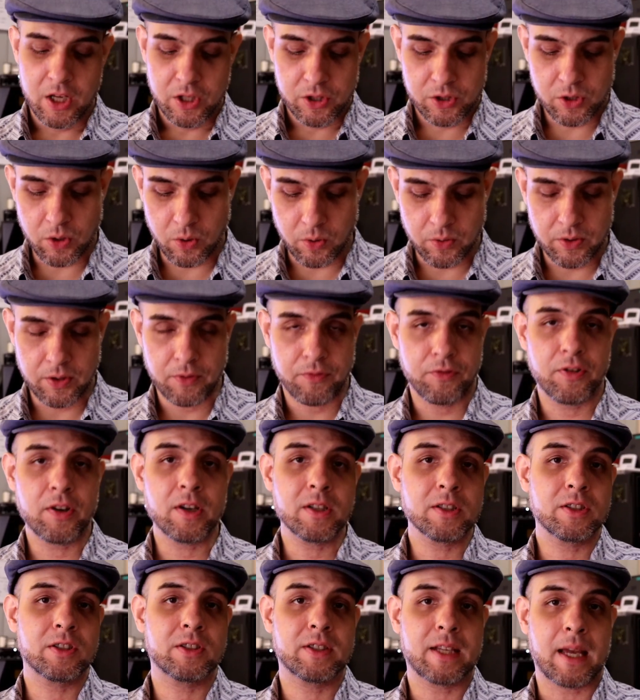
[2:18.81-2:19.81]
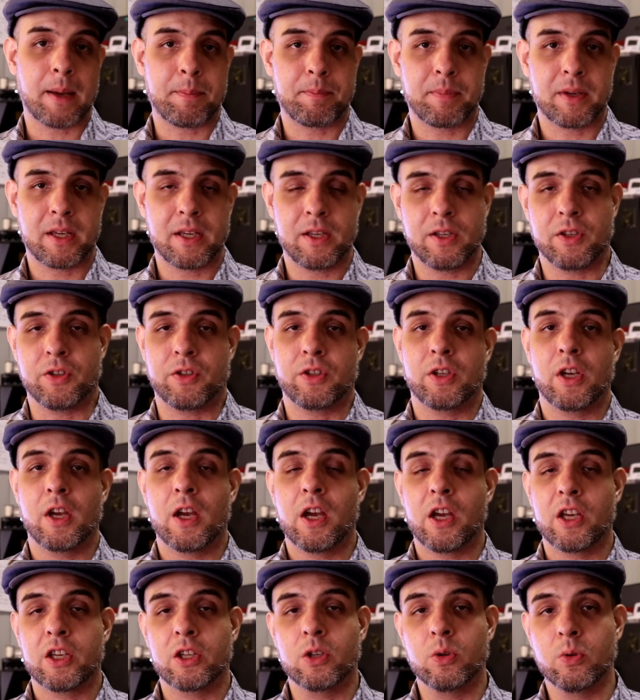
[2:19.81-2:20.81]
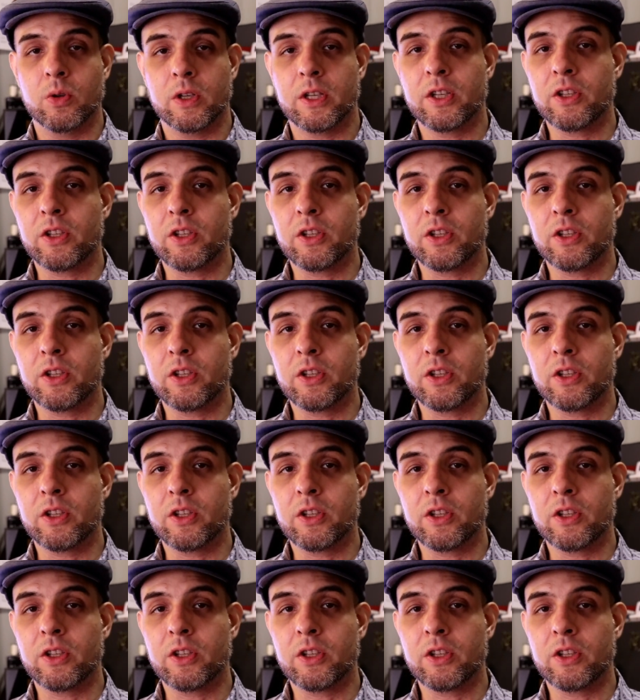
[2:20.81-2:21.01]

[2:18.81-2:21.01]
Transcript: So the first step is you